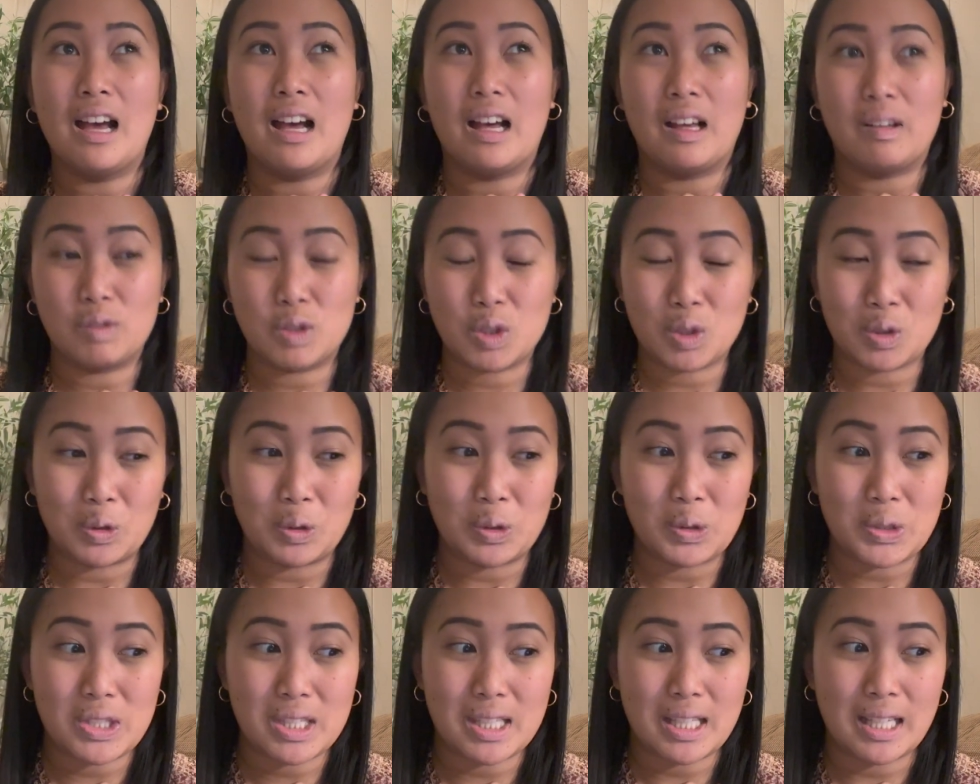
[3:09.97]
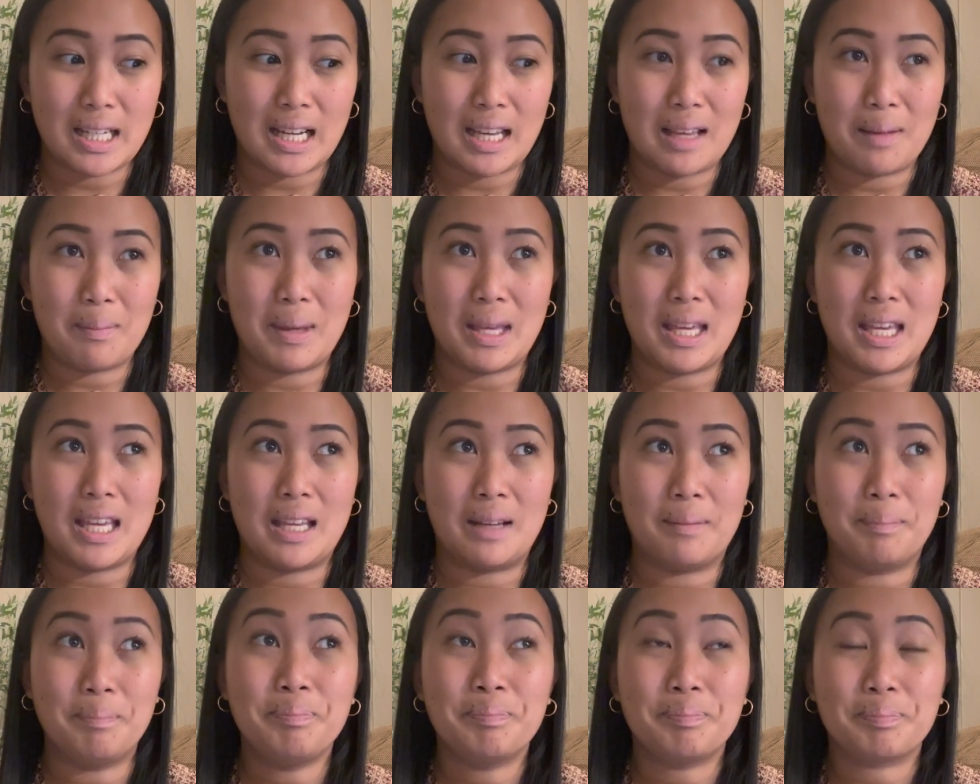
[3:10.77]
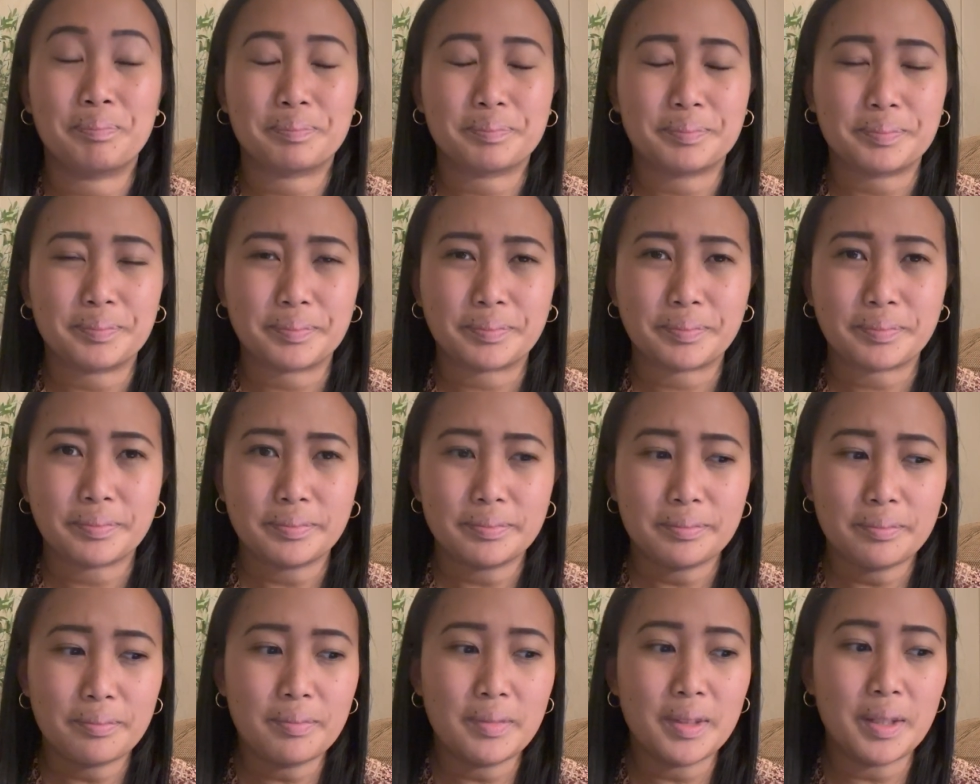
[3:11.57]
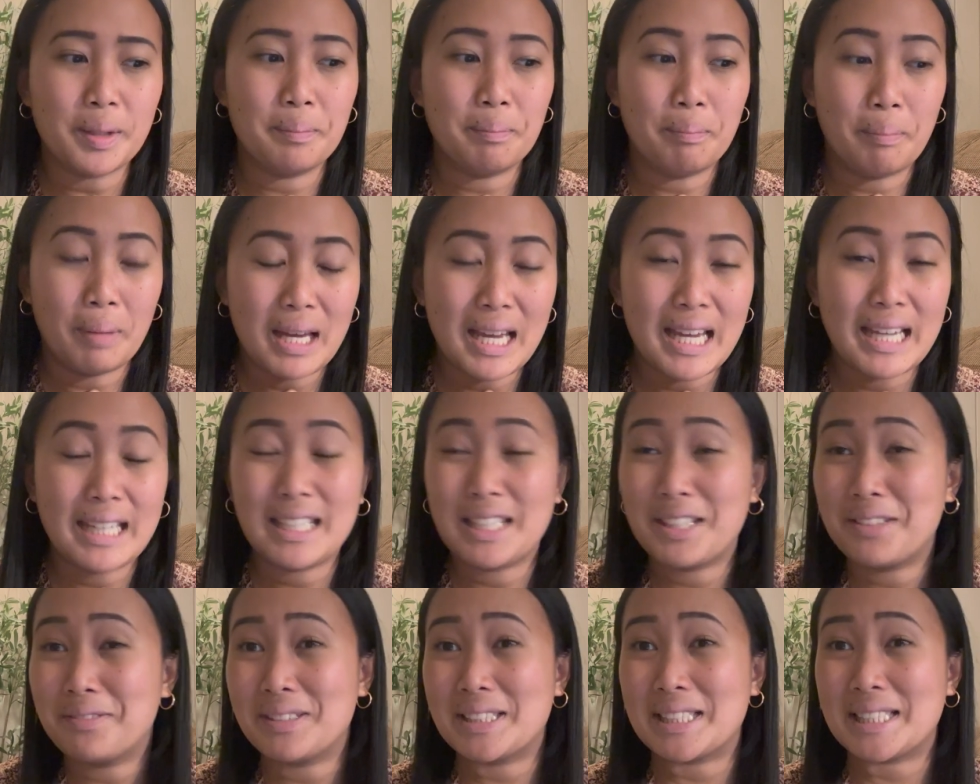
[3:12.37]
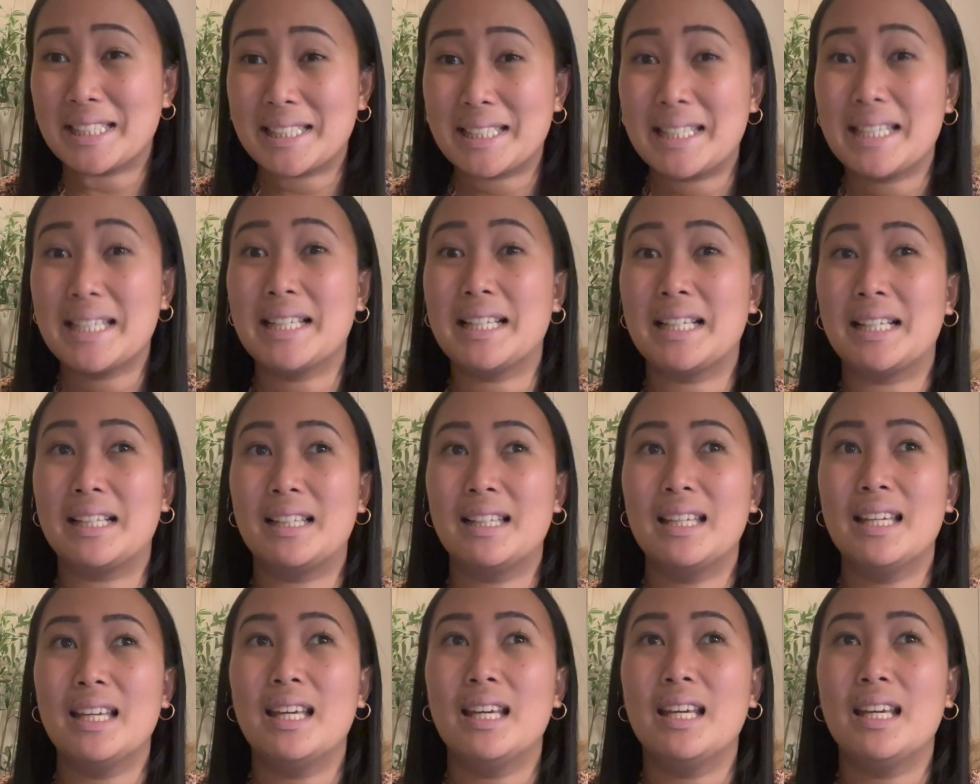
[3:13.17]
of schools that I'm in. But even still,